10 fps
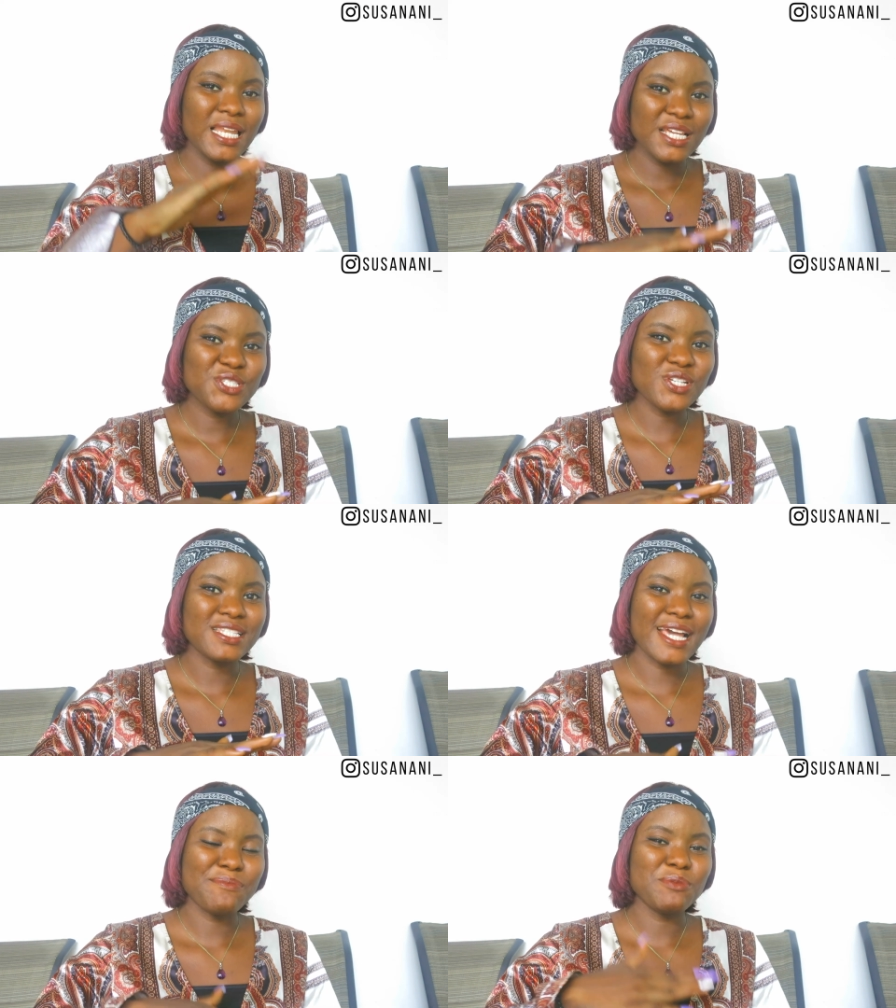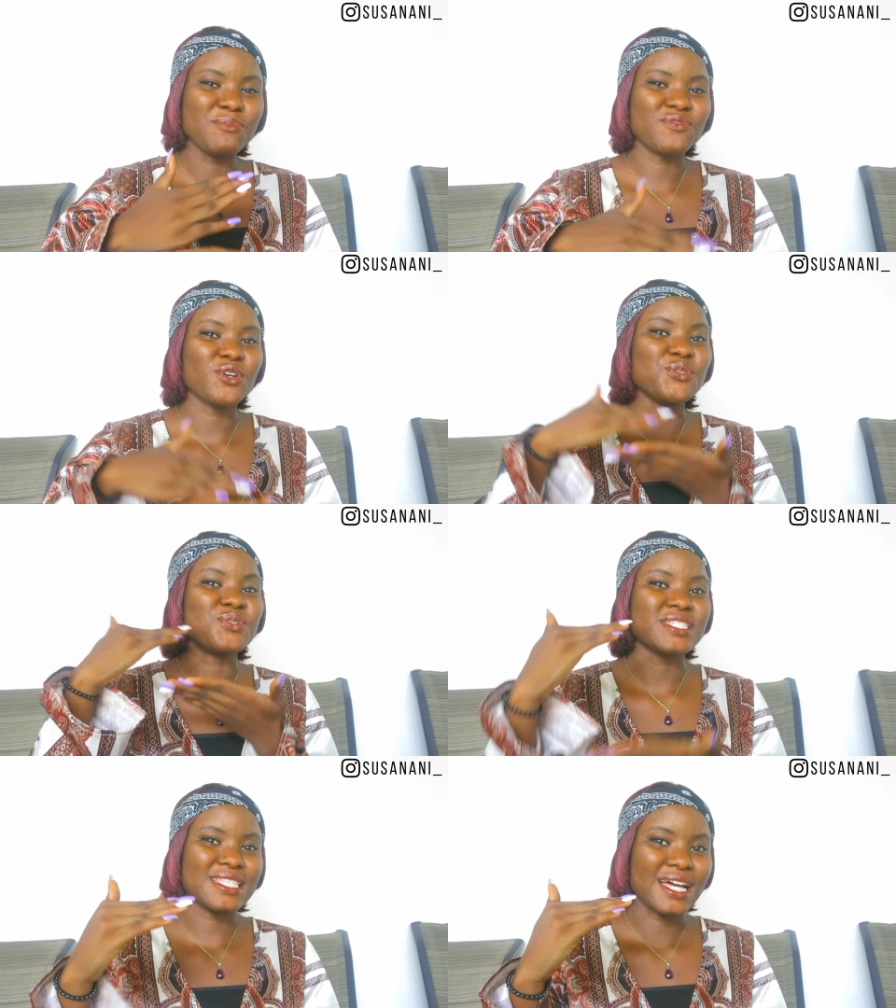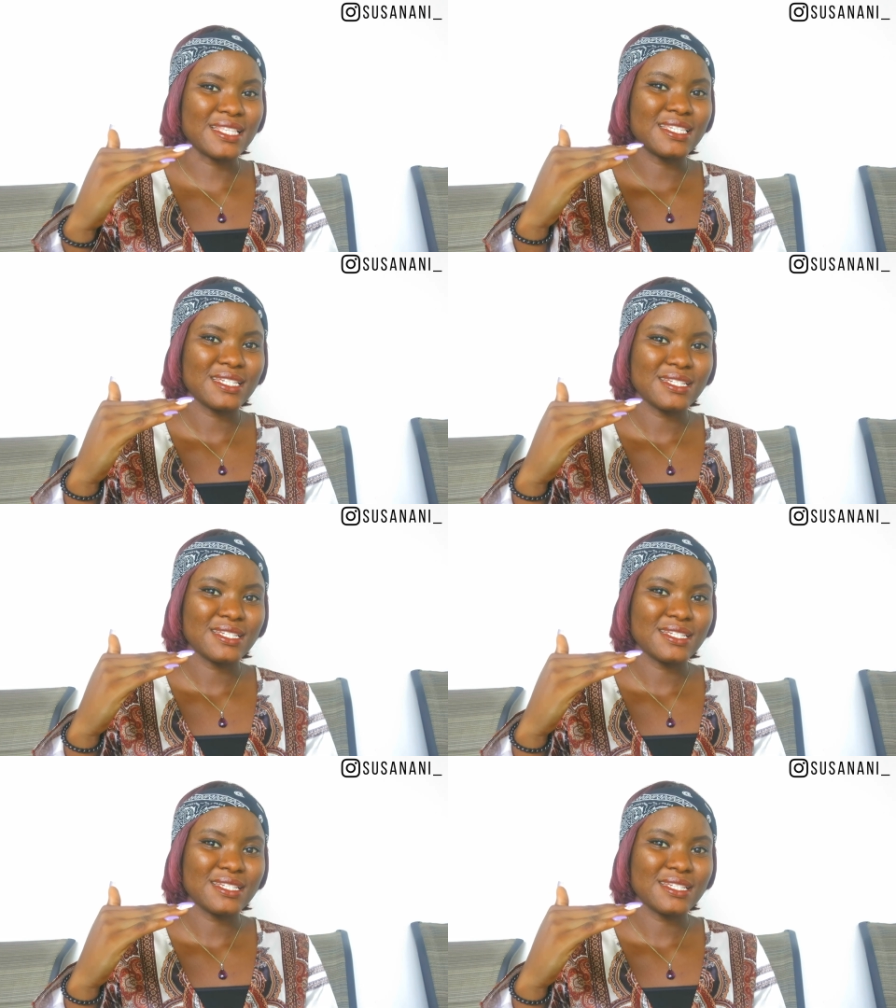Balance your timing before you start.